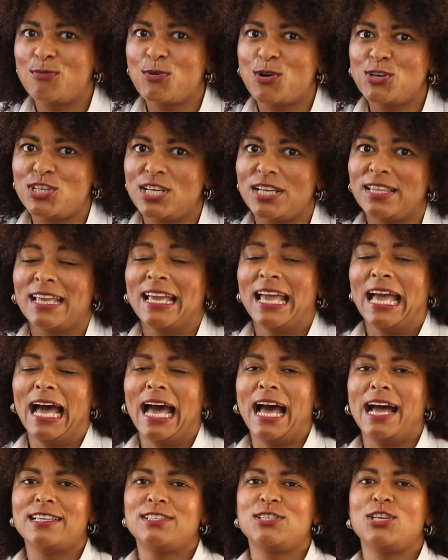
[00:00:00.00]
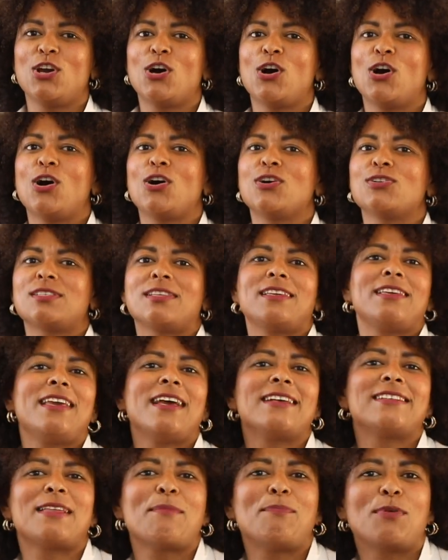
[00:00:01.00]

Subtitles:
watching. Adiós y hasta